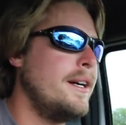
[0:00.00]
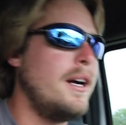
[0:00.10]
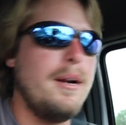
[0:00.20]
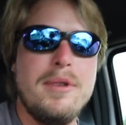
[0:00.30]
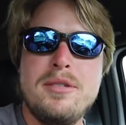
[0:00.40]

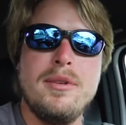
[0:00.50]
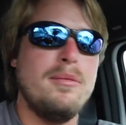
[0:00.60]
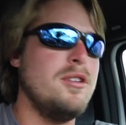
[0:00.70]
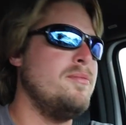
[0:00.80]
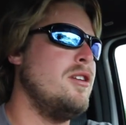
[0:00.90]
All right, much better,
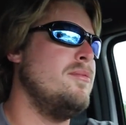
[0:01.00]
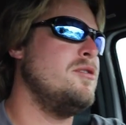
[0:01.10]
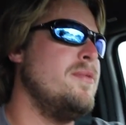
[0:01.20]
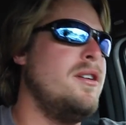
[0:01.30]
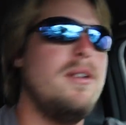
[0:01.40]
much better,
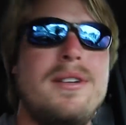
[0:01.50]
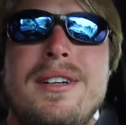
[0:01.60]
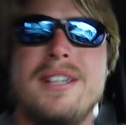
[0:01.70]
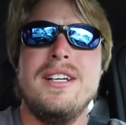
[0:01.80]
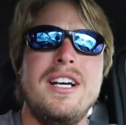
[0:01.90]
much better.
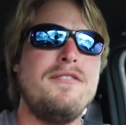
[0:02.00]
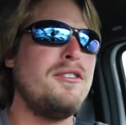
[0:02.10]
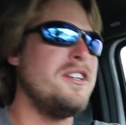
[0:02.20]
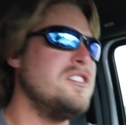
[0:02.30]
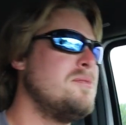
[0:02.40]
Had
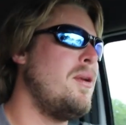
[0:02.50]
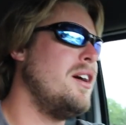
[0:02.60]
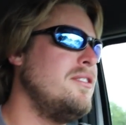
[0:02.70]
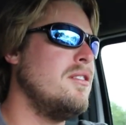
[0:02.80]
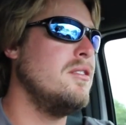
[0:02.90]
freaking
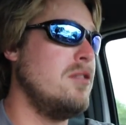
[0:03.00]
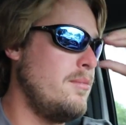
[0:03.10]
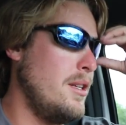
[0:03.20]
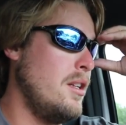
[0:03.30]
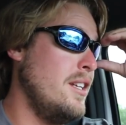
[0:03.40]
spots all inside
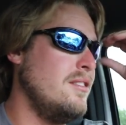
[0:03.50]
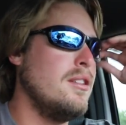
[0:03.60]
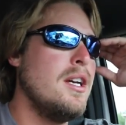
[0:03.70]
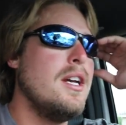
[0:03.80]
my glasses.